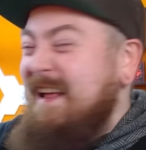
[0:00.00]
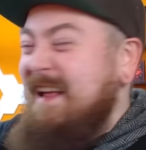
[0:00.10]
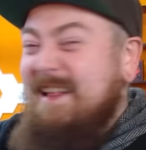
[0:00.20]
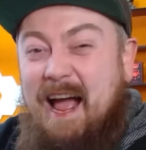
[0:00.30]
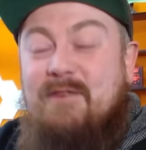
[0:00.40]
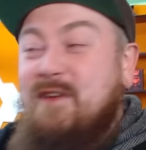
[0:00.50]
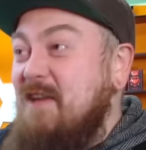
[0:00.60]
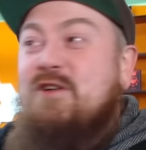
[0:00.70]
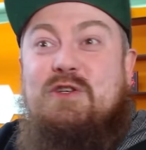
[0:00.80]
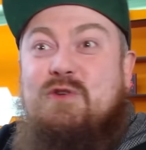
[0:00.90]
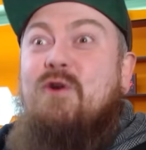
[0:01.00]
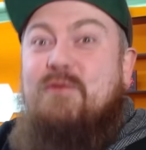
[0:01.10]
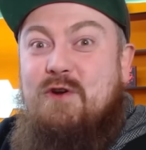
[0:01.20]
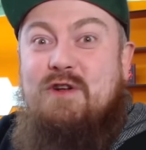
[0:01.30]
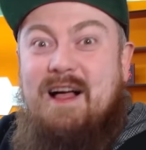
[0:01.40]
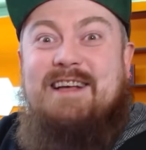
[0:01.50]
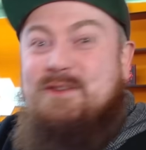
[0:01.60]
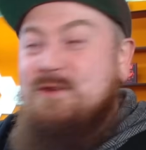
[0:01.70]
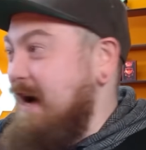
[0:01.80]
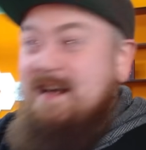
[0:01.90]
like, I'm even just going through
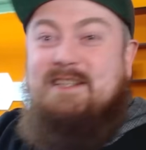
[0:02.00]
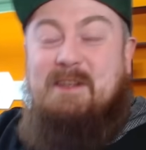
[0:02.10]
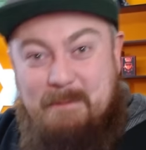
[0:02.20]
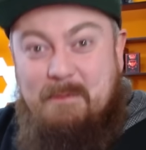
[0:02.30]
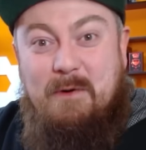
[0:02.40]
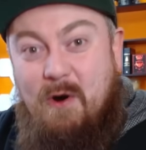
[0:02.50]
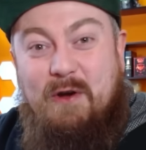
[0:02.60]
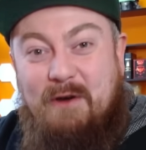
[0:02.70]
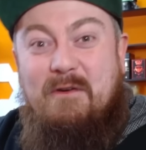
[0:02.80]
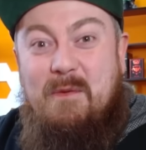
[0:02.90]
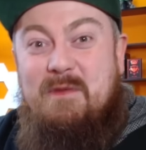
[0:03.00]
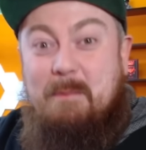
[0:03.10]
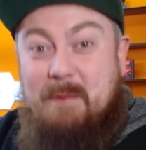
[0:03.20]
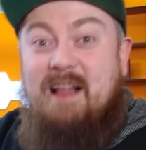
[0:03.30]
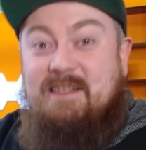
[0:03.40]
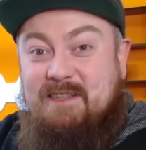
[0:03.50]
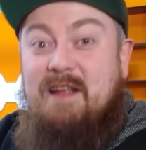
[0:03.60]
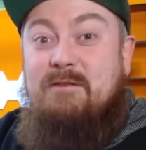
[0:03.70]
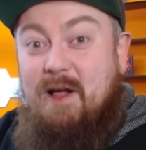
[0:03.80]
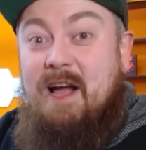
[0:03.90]
Glasgow, I see people walking around with the
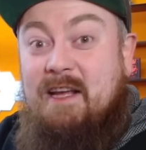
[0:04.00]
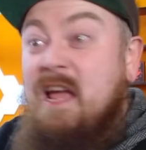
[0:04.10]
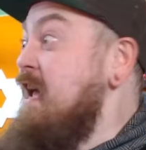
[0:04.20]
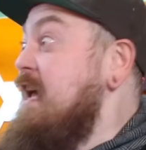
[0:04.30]
Palestine flag